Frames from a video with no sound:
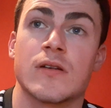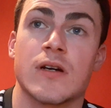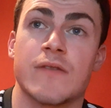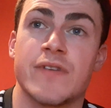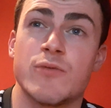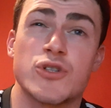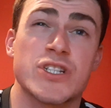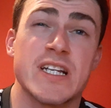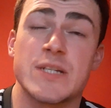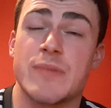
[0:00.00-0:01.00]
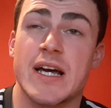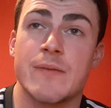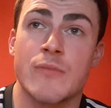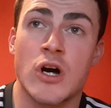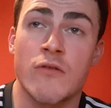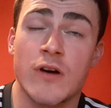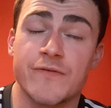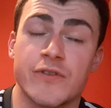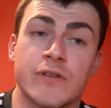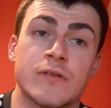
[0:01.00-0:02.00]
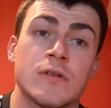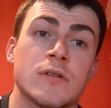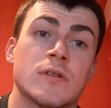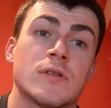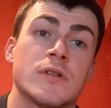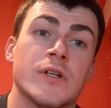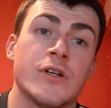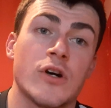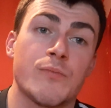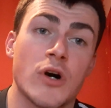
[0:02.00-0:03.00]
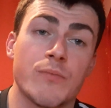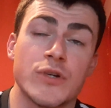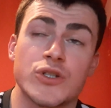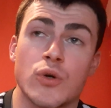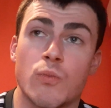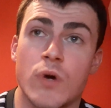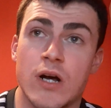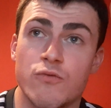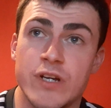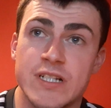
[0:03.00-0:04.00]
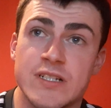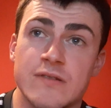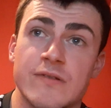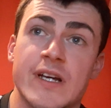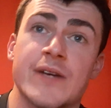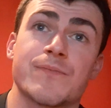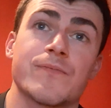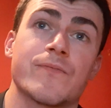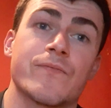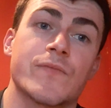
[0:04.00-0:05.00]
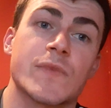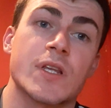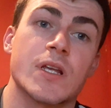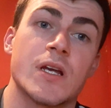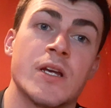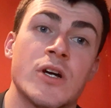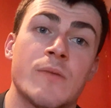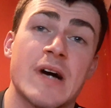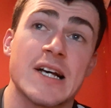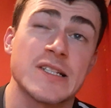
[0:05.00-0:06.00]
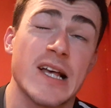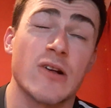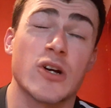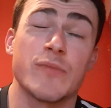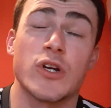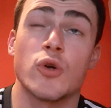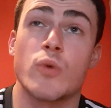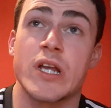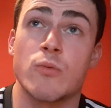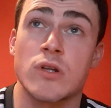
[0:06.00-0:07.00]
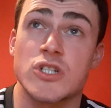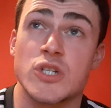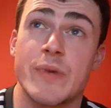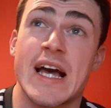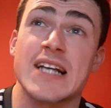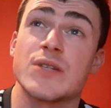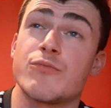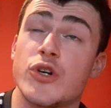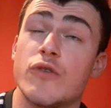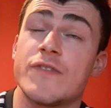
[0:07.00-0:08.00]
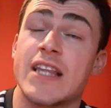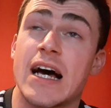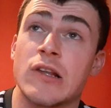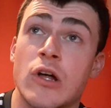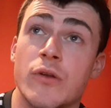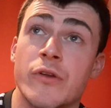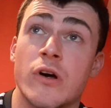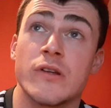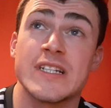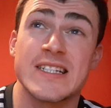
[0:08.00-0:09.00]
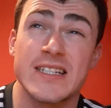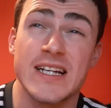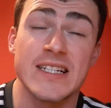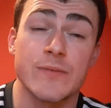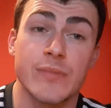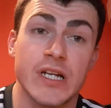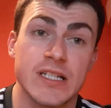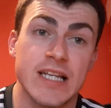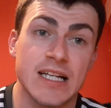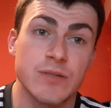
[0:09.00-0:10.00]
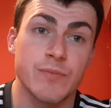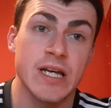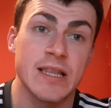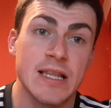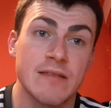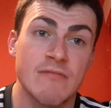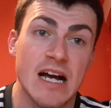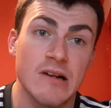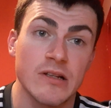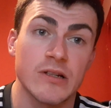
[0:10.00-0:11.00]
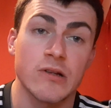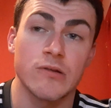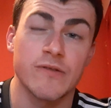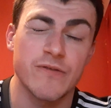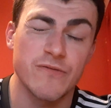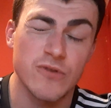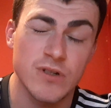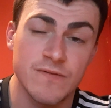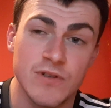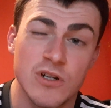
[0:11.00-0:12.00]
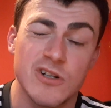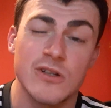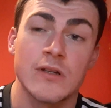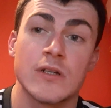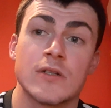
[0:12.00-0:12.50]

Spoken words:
I think we just need to play him more often. You know, Pogba's done well recently. You know, Martial can be good when he wants to be. Hasn't proven that a lot, though, this season because he hasn't been that clinical enough in front of goal.